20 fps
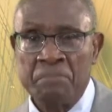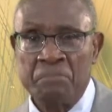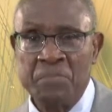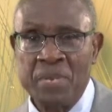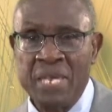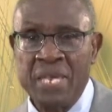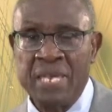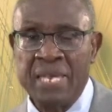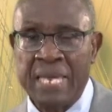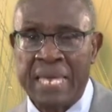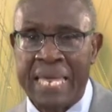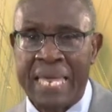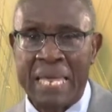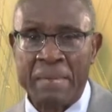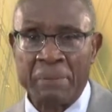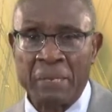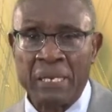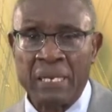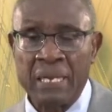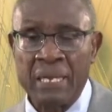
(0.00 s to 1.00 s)
being
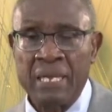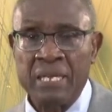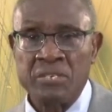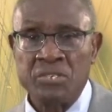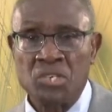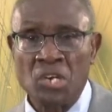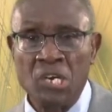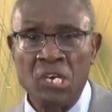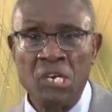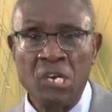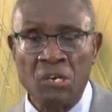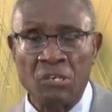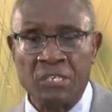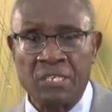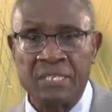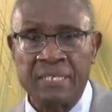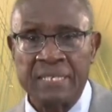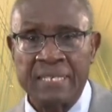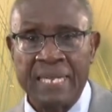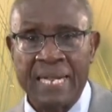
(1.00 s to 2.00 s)
able to
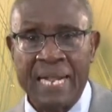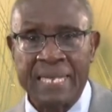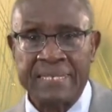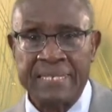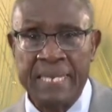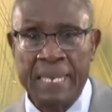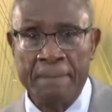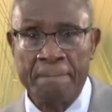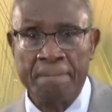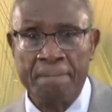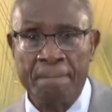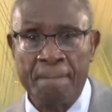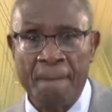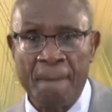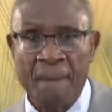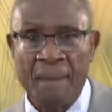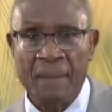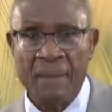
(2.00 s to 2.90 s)
look at him.